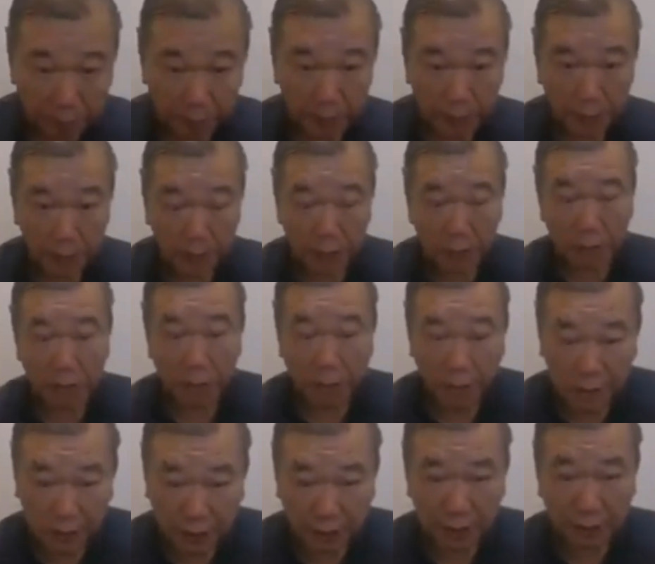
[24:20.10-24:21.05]
You
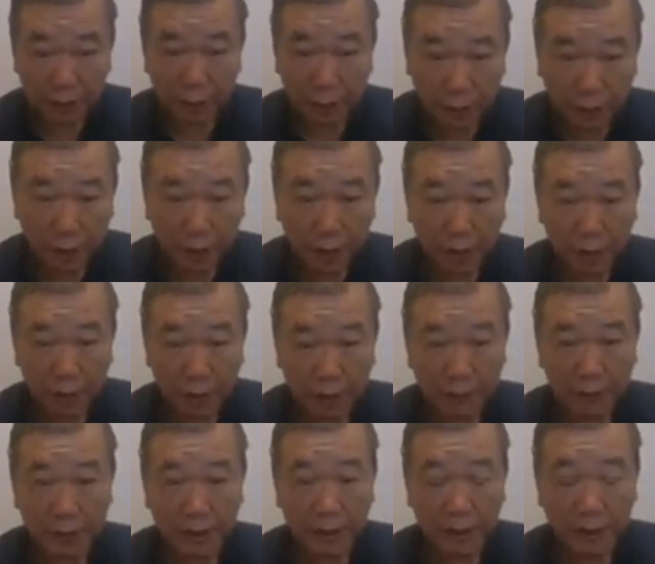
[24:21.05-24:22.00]
must have the food.
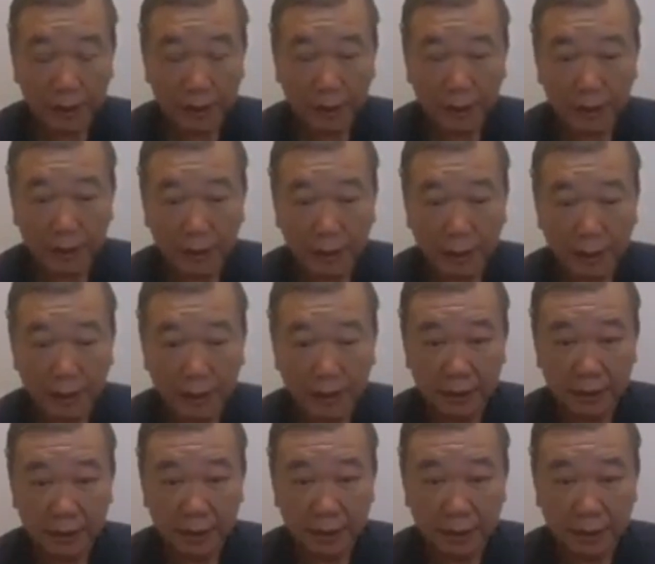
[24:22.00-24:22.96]
This
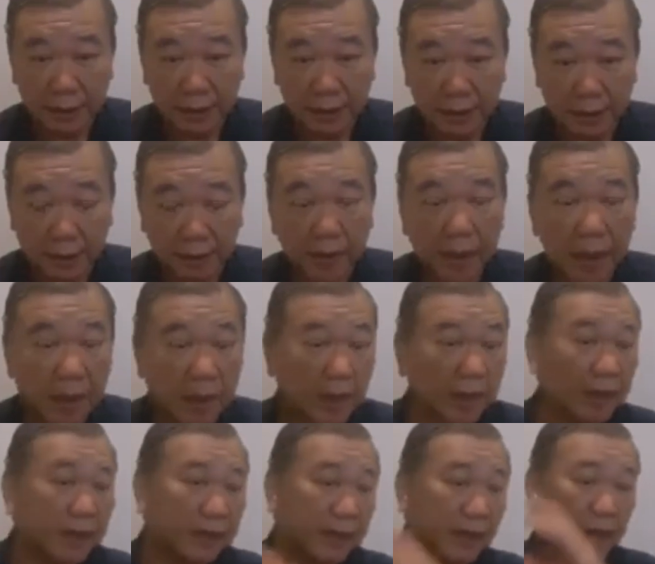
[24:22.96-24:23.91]
thing. Then
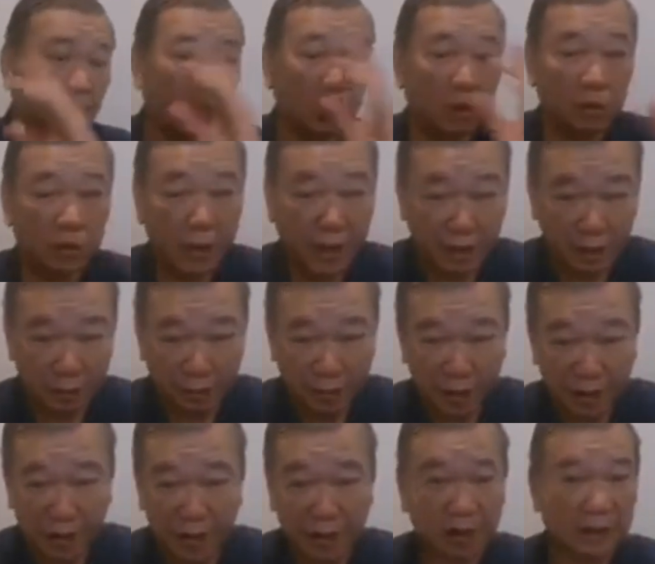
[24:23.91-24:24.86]
they say, oh,
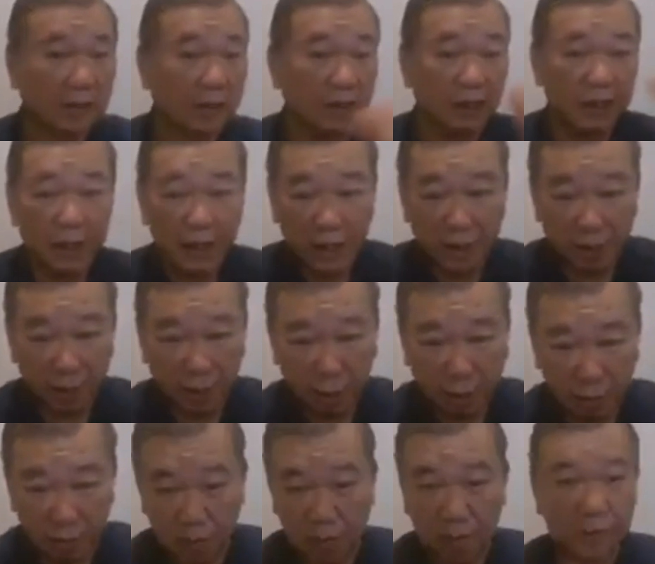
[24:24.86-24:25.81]
thalassemia is a genetic
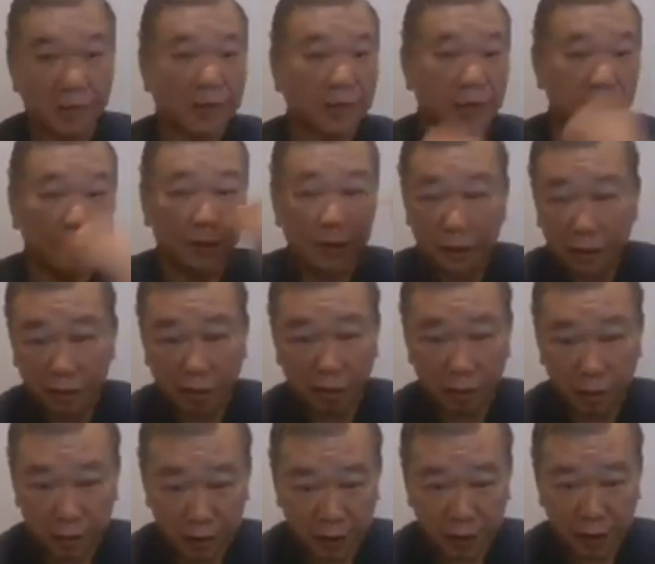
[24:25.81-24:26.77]
problem. We cannot solve
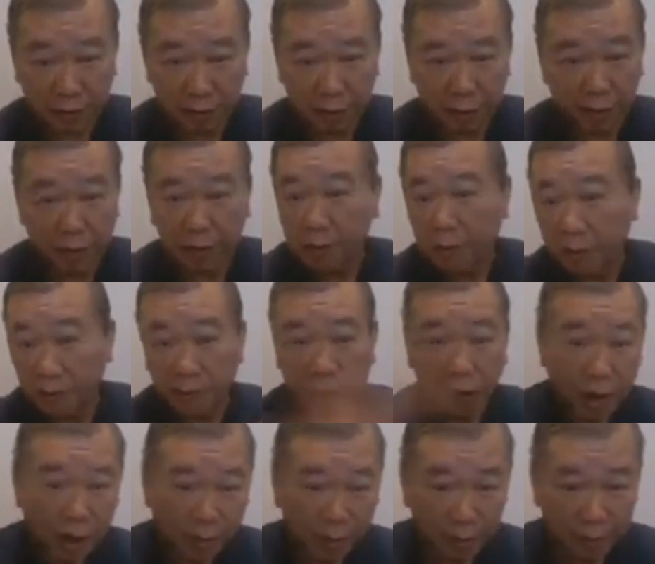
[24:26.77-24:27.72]
the genetic problem.
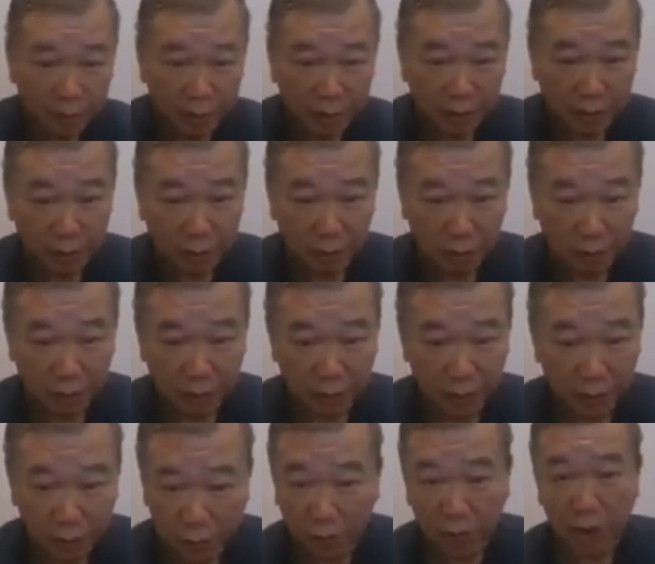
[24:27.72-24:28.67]
Forget about gene,
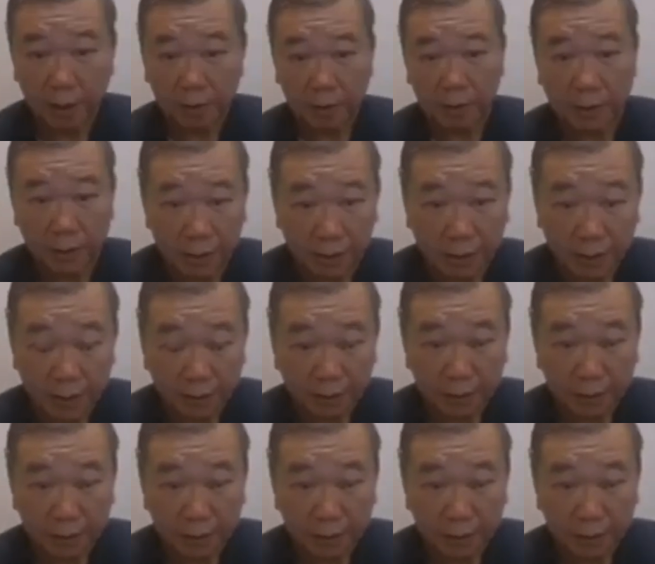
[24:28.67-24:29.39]
Forget about gene.